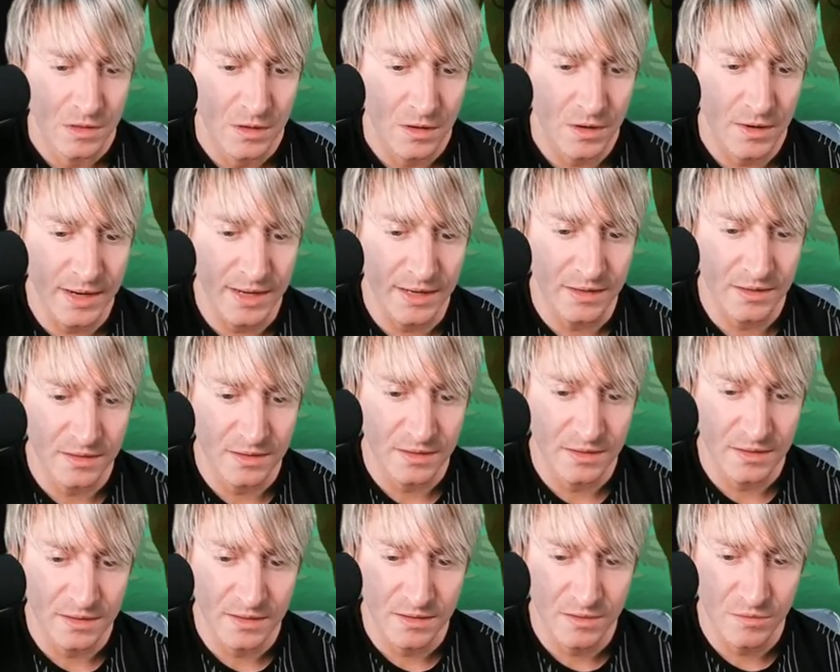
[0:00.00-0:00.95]
All right,
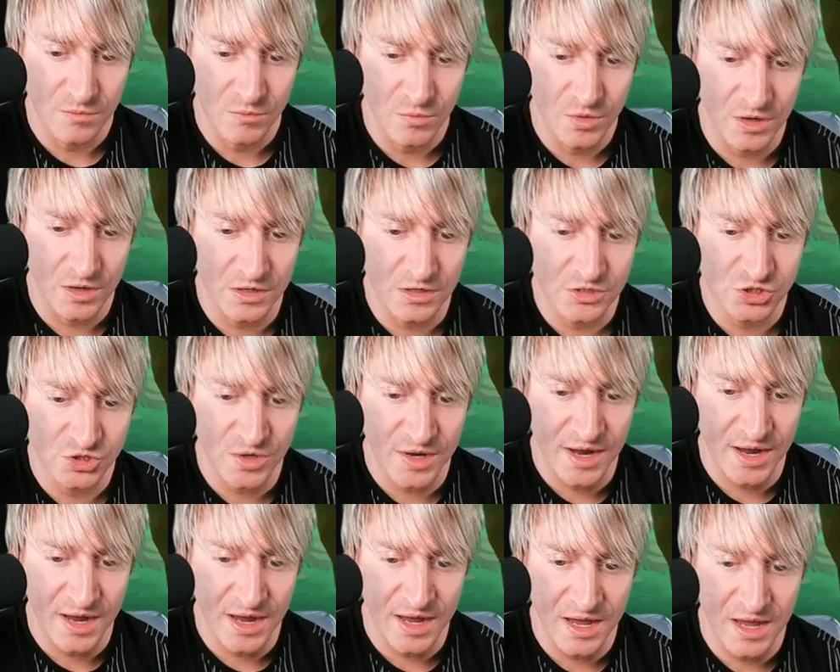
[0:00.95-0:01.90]
we're gonna
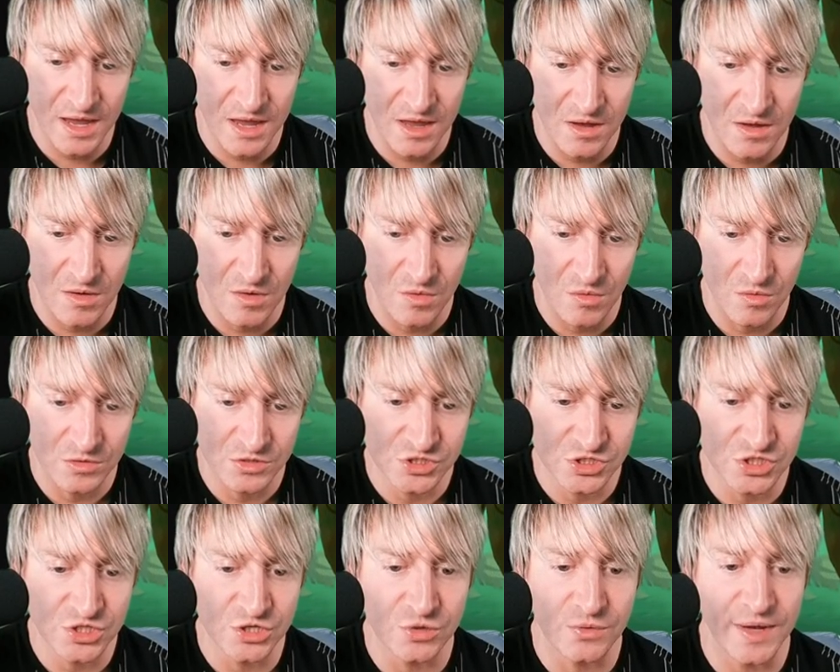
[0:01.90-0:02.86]
try
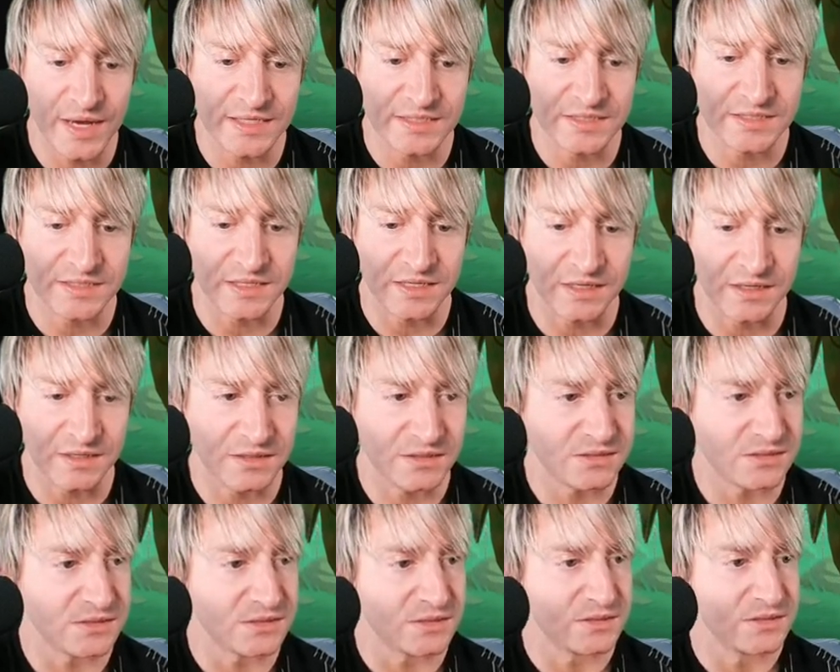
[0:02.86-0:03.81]
two
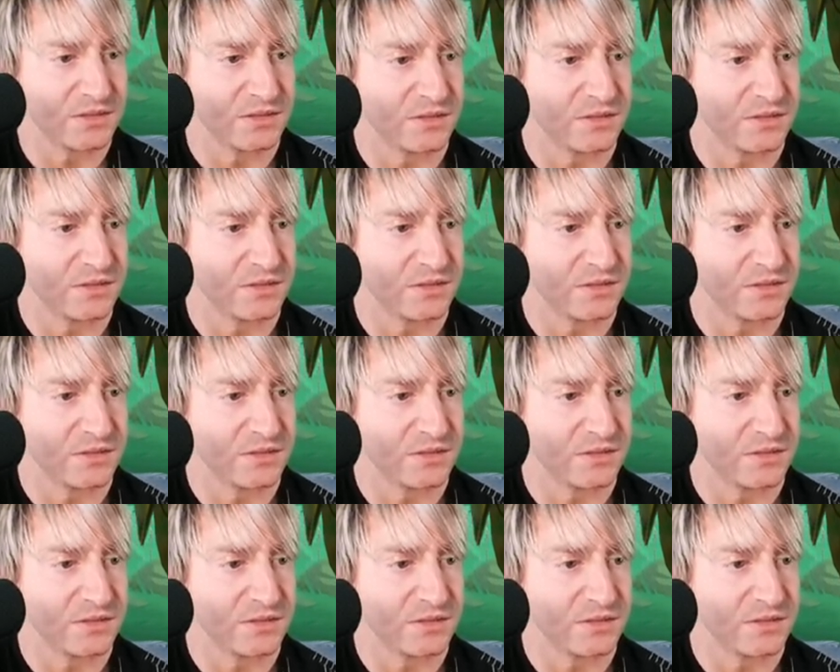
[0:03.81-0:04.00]
SCs.